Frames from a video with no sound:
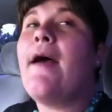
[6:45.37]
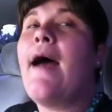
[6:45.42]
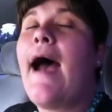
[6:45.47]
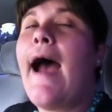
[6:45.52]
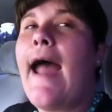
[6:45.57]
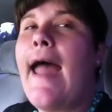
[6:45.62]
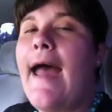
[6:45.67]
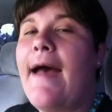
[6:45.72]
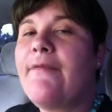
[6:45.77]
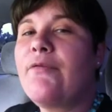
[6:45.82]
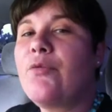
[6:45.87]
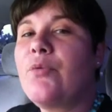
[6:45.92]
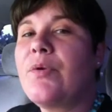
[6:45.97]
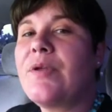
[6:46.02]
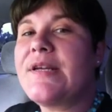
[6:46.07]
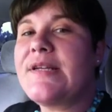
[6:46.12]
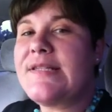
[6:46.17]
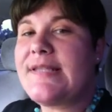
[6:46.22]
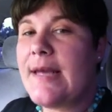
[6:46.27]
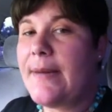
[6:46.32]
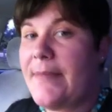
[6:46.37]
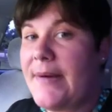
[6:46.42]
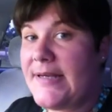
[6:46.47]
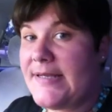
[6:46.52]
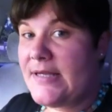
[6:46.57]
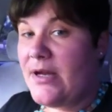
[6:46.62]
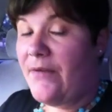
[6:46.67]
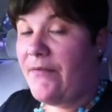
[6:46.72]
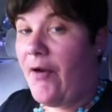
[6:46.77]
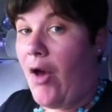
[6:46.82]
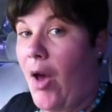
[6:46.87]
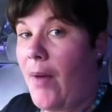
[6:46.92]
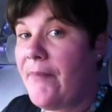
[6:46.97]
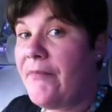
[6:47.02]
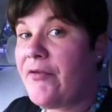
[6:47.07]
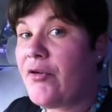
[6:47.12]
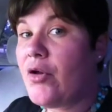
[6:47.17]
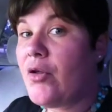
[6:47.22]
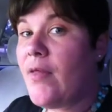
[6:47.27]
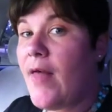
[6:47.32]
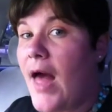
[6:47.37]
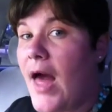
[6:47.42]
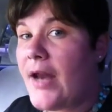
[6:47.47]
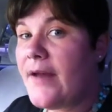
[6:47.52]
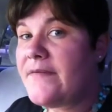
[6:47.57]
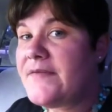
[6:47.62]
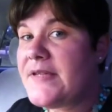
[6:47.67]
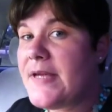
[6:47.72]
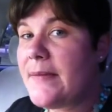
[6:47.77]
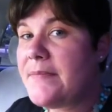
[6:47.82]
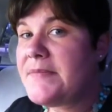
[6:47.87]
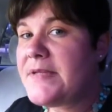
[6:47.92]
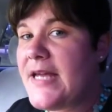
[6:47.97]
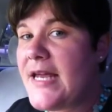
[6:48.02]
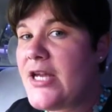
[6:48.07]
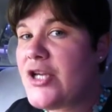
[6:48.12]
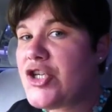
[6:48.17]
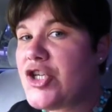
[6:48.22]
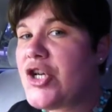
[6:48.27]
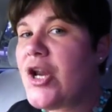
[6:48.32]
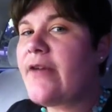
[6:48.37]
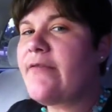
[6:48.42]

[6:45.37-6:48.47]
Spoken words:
haven't really set myself up for a lot of temptation.